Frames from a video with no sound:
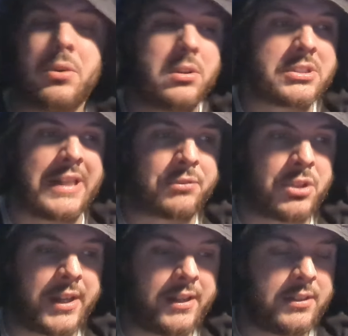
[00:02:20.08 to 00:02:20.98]
because I haven't
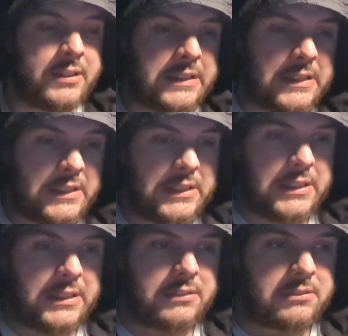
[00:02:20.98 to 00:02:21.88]
got a
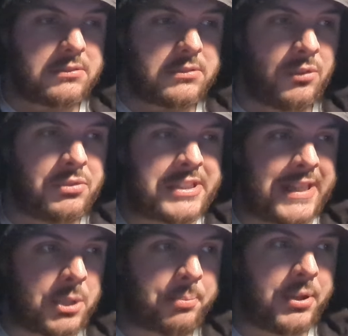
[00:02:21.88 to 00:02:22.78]
other
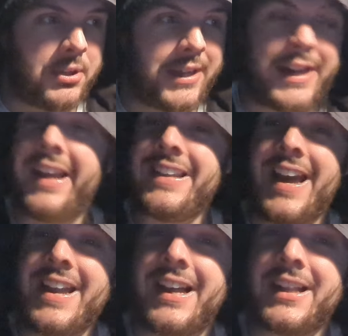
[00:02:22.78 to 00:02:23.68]
setup. And
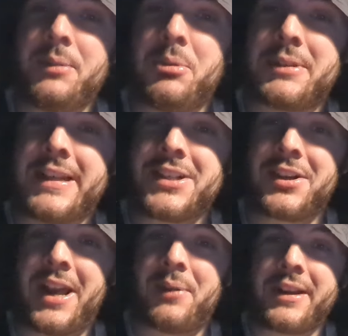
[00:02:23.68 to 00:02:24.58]
yeah, I'll keep you updated
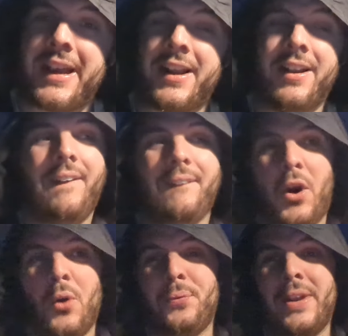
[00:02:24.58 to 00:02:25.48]
on how I get on.
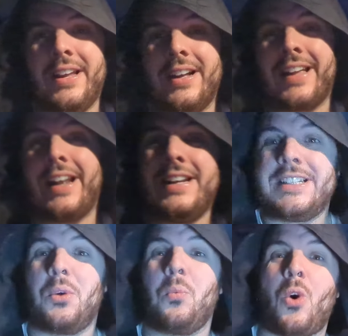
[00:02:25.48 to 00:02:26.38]
Hopefully, I'll get at
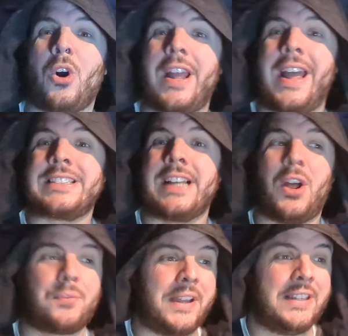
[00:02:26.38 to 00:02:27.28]
least one XL
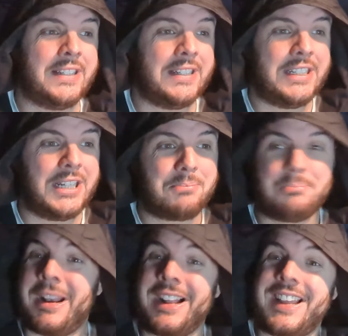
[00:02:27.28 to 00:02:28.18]
offer.
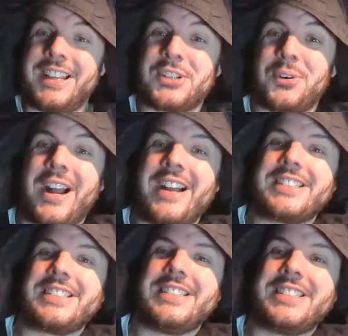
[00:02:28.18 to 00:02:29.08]
But I'll let you know,
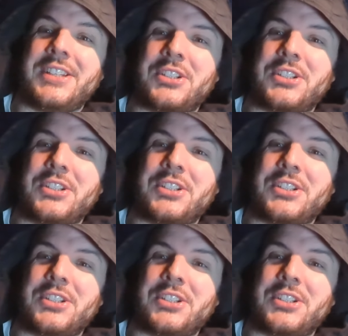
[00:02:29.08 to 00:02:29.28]
guys. See you